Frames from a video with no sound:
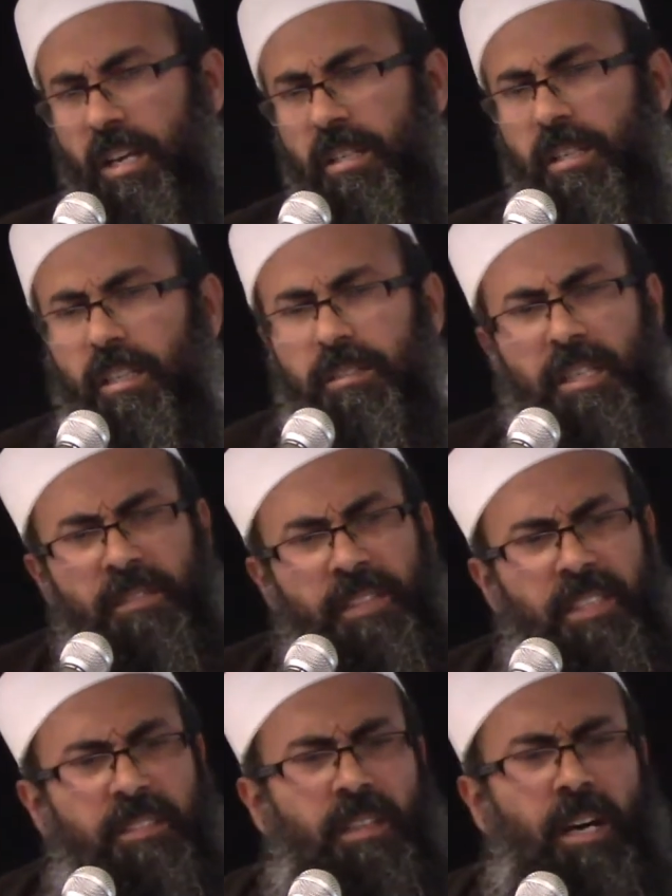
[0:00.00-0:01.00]
Not
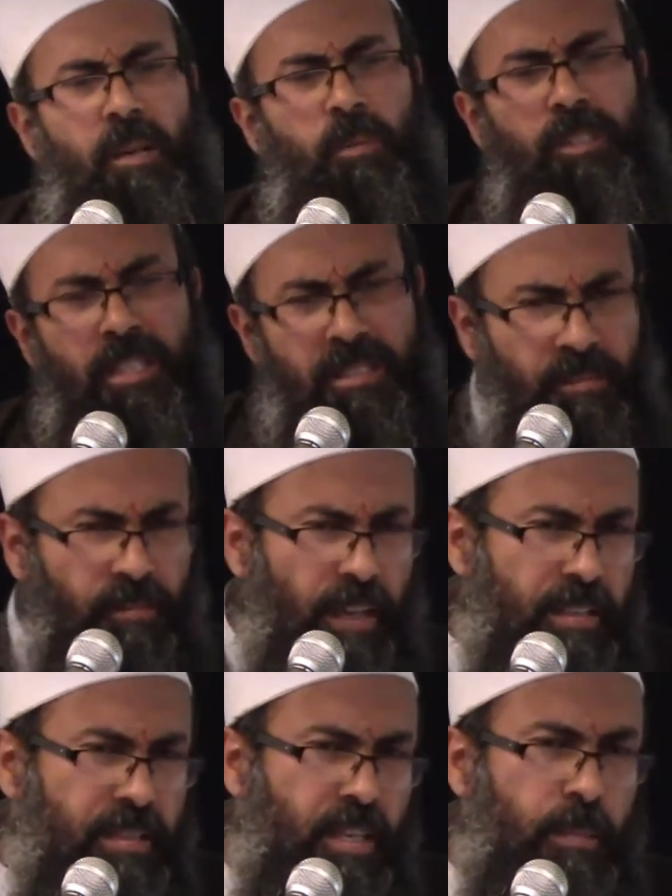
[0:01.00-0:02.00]
every time we just
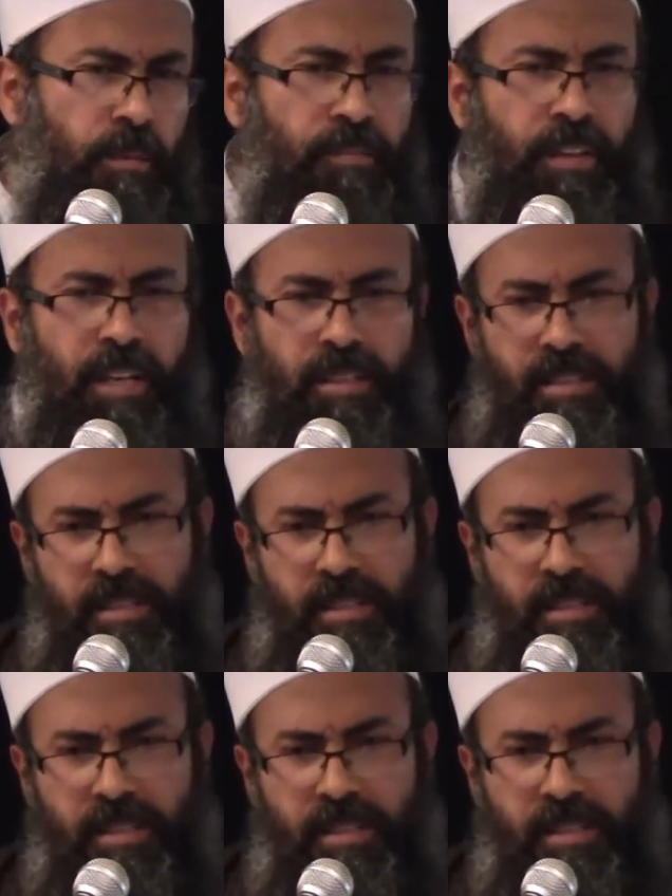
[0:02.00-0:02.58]
invite same friends,